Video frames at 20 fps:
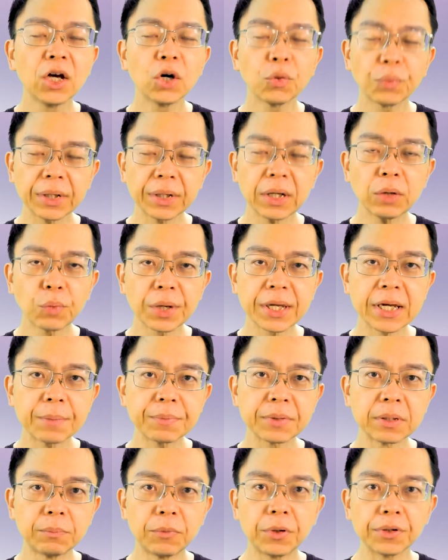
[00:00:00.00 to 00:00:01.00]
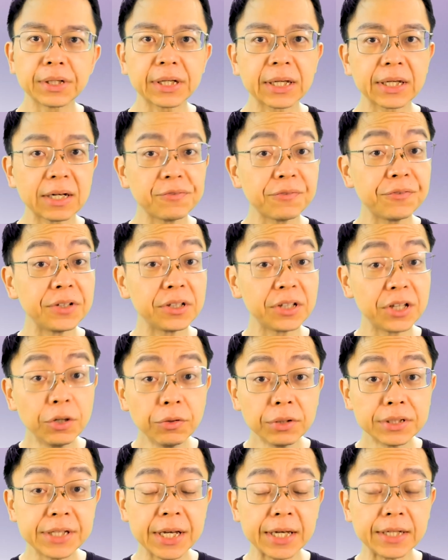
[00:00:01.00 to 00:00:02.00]
when I wake up in the morning and I feel
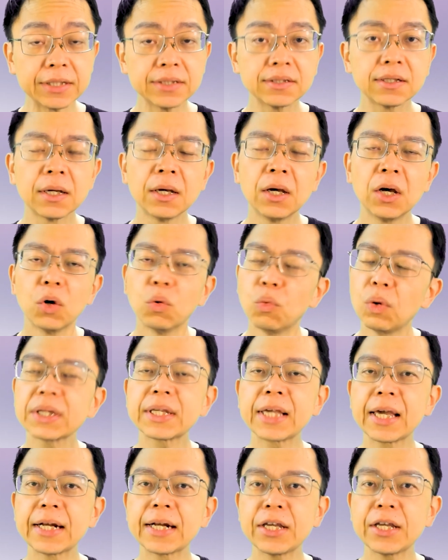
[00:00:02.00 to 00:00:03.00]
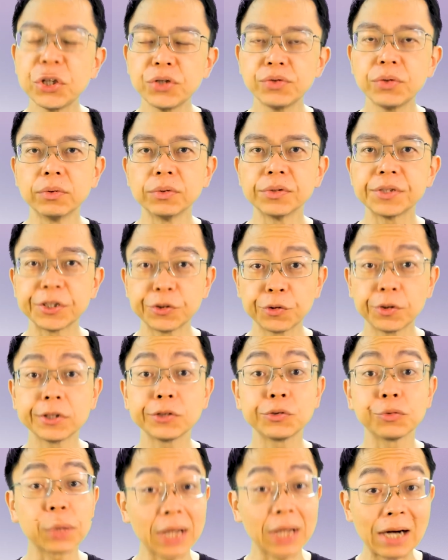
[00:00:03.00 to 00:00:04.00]
irritated, what can I use in order
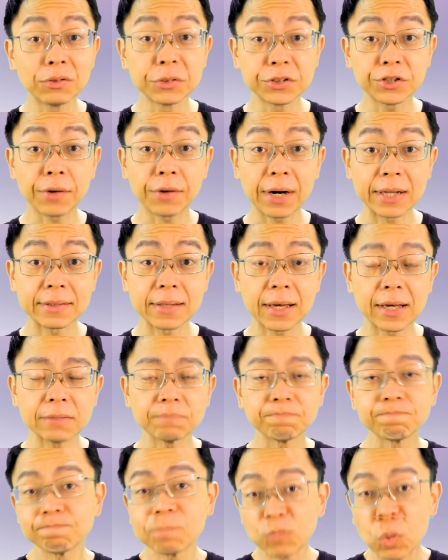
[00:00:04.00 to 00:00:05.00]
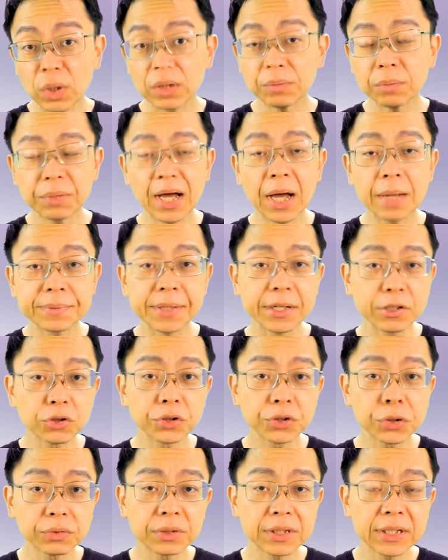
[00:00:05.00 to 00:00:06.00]
to counteract that? Well, perhaps I could
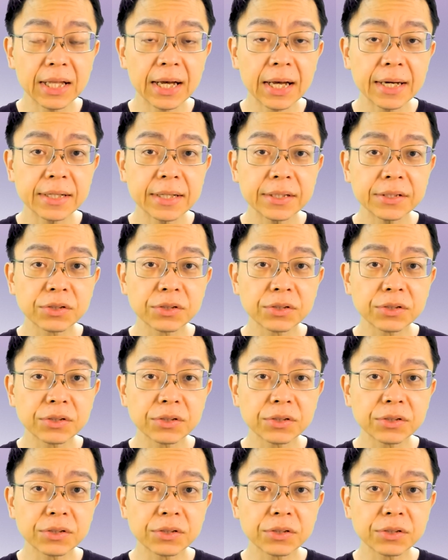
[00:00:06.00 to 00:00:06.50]
utilize